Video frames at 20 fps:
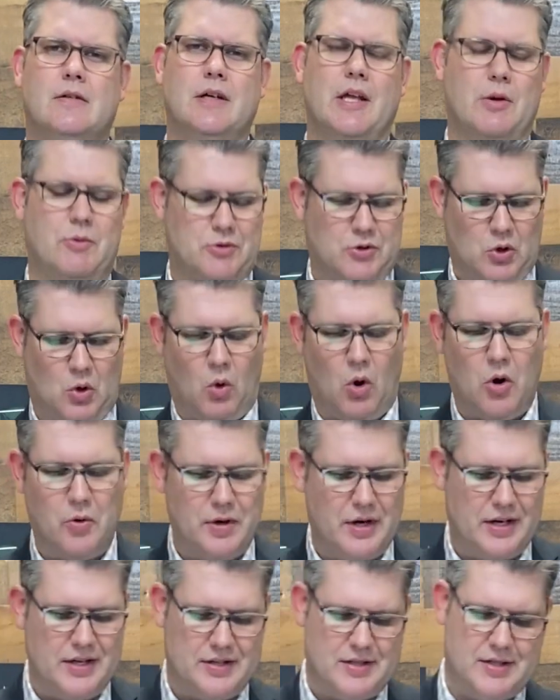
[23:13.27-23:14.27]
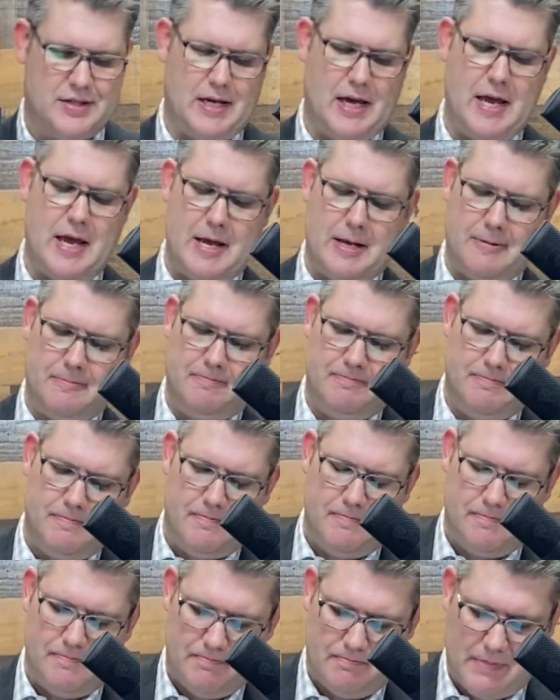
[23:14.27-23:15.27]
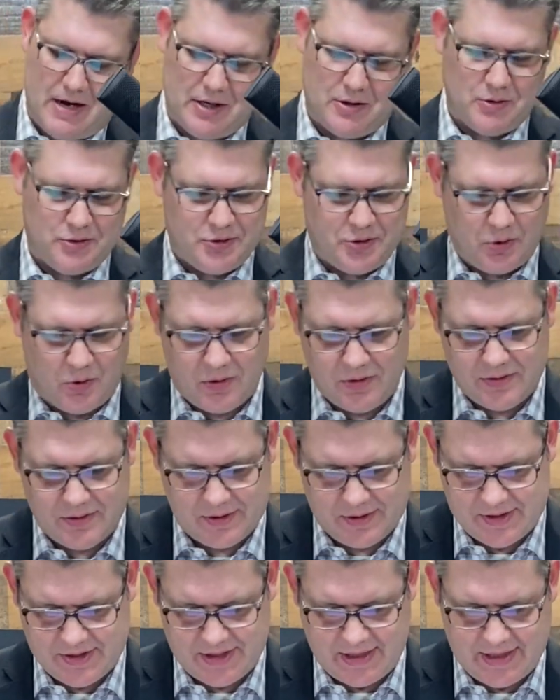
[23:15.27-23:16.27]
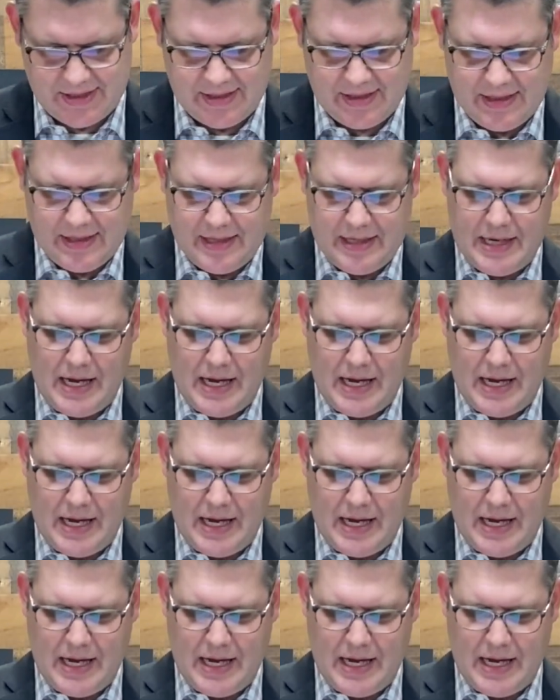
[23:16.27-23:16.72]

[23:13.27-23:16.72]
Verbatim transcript: He was quoted as saying, Michael Jordan said,